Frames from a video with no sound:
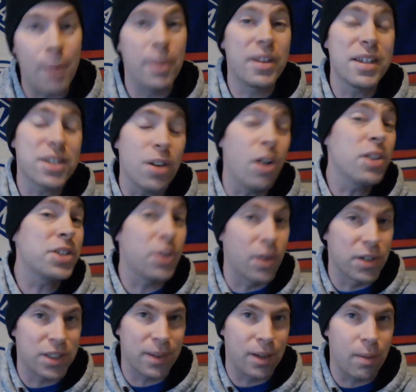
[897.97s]
But this also
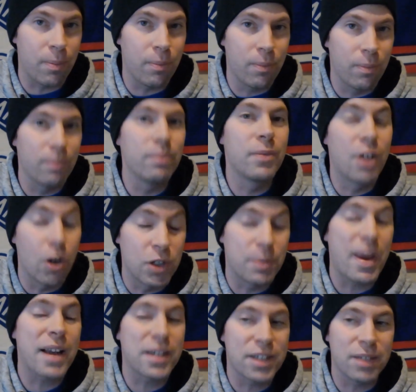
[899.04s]
goes
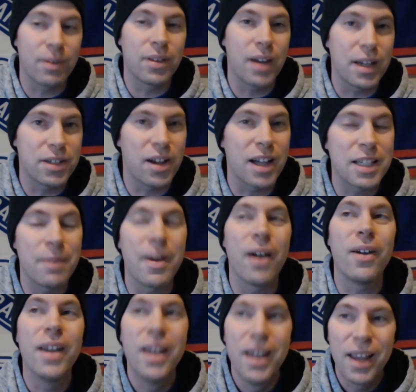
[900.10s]
back to something that I talked
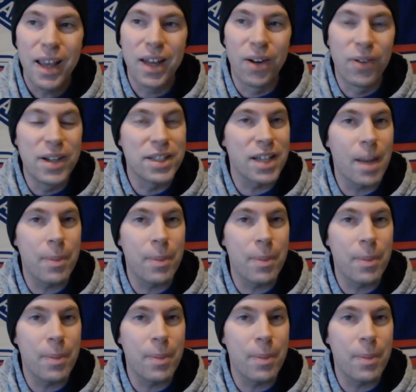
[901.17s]
about in a recent